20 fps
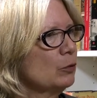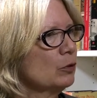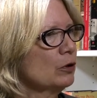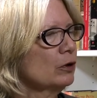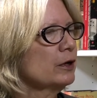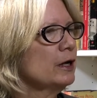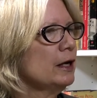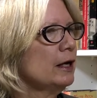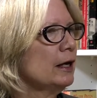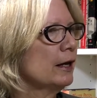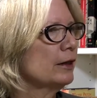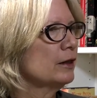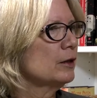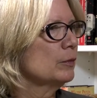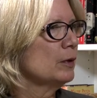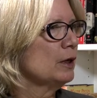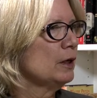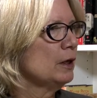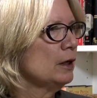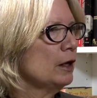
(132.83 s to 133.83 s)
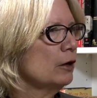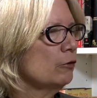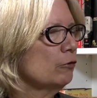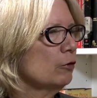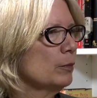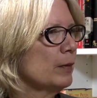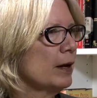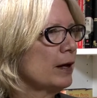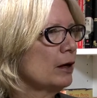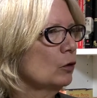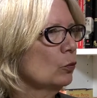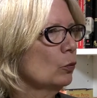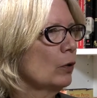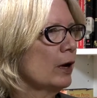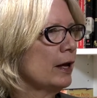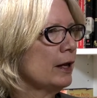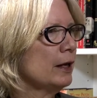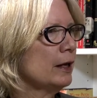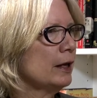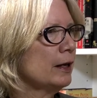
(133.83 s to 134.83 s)
We're looking at them in an incremental
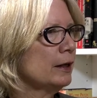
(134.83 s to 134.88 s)
way.